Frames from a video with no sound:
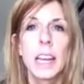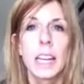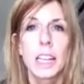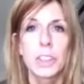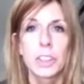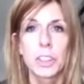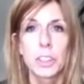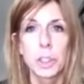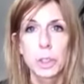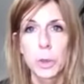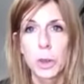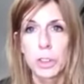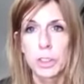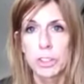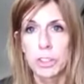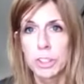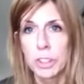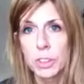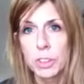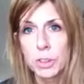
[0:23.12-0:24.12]
answer your
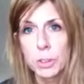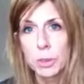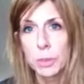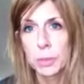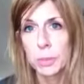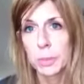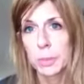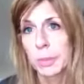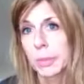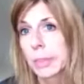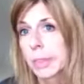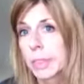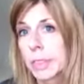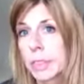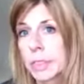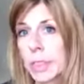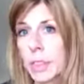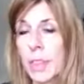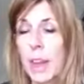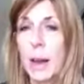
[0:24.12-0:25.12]
questions
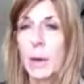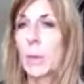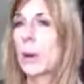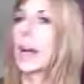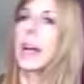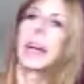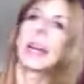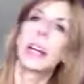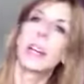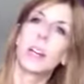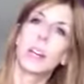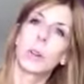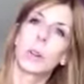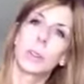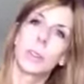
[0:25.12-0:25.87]
that way